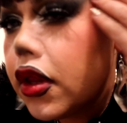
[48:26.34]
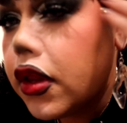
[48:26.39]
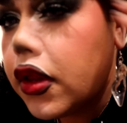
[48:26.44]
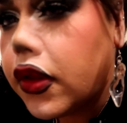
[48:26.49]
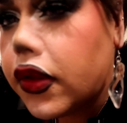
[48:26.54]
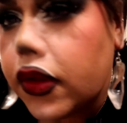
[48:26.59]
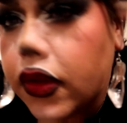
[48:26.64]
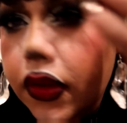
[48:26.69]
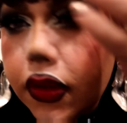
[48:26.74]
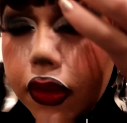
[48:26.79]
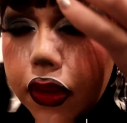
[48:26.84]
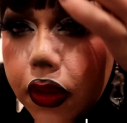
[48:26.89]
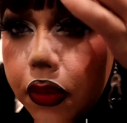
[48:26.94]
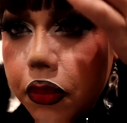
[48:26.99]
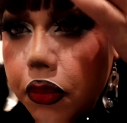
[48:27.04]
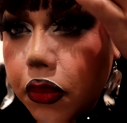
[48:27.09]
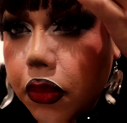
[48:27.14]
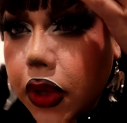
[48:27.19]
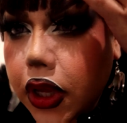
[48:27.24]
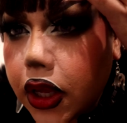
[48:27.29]
This is the
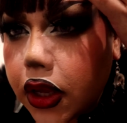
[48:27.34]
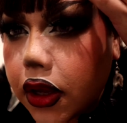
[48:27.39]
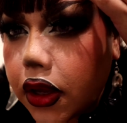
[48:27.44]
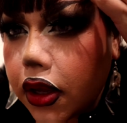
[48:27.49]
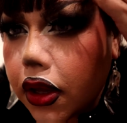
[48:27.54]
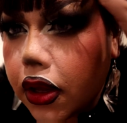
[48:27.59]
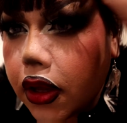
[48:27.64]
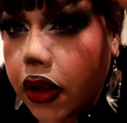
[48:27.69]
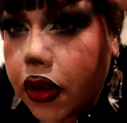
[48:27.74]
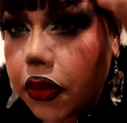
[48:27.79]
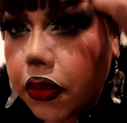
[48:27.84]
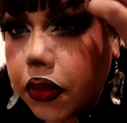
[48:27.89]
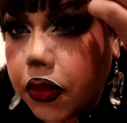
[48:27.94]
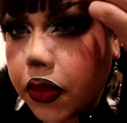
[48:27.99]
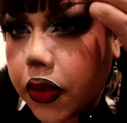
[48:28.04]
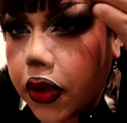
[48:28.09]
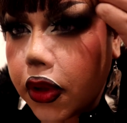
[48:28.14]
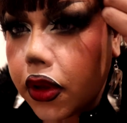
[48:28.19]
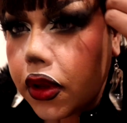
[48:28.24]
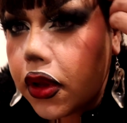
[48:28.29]
makeup.
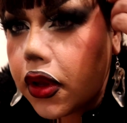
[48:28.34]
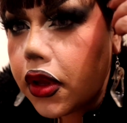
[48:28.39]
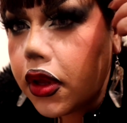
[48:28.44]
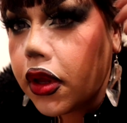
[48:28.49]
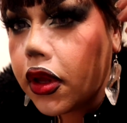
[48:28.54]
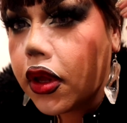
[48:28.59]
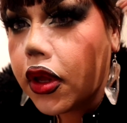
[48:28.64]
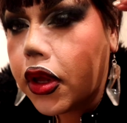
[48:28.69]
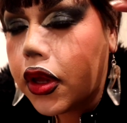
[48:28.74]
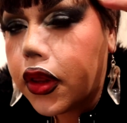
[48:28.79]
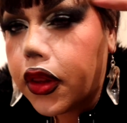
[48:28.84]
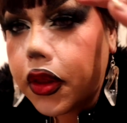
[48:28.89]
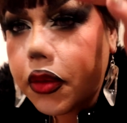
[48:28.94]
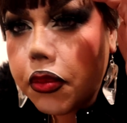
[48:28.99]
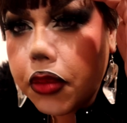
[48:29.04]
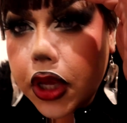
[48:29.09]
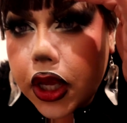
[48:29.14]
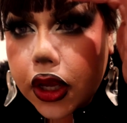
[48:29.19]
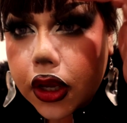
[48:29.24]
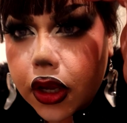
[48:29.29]
The
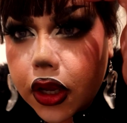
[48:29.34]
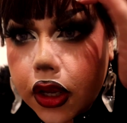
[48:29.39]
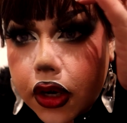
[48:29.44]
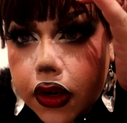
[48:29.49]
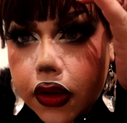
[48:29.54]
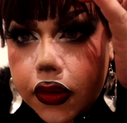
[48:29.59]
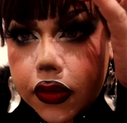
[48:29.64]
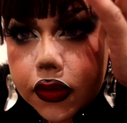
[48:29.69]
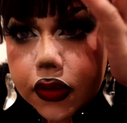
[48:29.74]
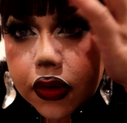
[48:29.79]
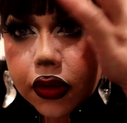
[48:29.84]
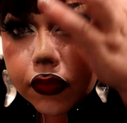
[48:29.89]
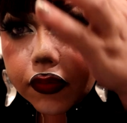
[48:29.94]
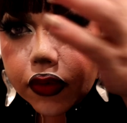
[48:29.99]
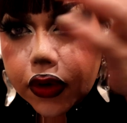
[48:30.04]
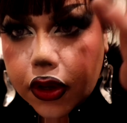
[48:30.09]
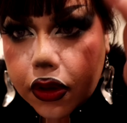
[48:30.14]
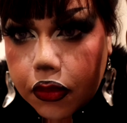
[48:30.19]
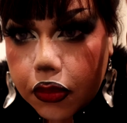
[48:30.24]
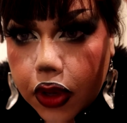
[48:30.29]
bang kind of is
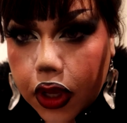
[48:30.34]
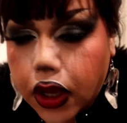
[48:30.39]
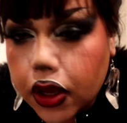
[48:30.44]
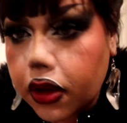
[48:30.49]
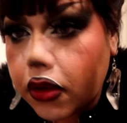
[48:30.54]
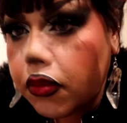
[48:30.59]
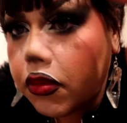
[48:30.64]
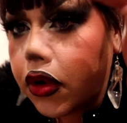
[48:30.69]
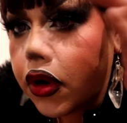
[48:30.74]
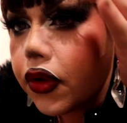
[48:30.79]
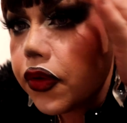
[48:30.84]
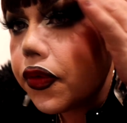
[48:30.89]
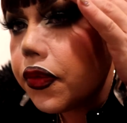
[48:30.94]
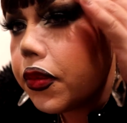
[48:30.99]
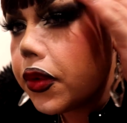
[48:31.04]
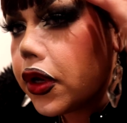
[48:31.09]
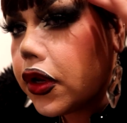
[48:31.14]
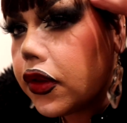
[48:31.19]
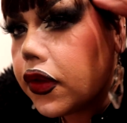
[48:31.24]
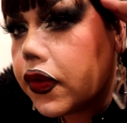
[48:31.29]
covering up my eyebrows,
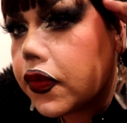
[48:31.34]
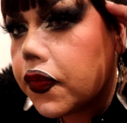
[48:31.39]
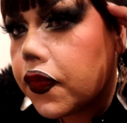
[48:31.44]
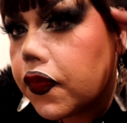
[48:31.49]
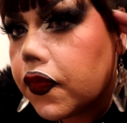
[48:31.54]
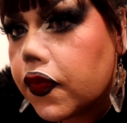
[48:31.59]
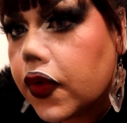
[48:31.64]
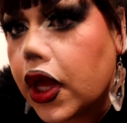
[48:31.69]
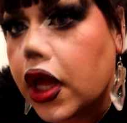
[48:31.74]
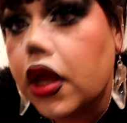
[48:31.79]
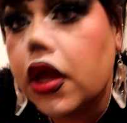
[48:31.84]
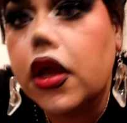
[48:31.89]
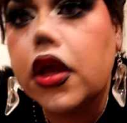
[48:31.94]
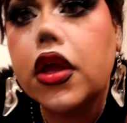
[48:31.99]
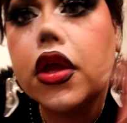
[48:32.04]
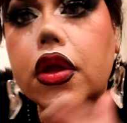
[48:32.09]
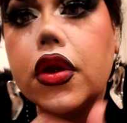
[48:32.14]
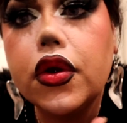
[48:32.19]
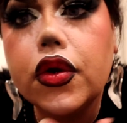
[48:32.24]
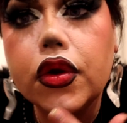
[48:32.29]
but it's
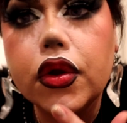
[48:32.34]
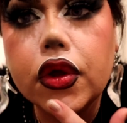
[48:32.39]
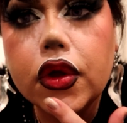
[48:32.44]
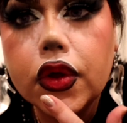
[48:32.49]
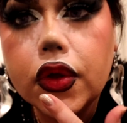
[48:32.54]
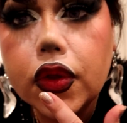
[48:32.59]
fine.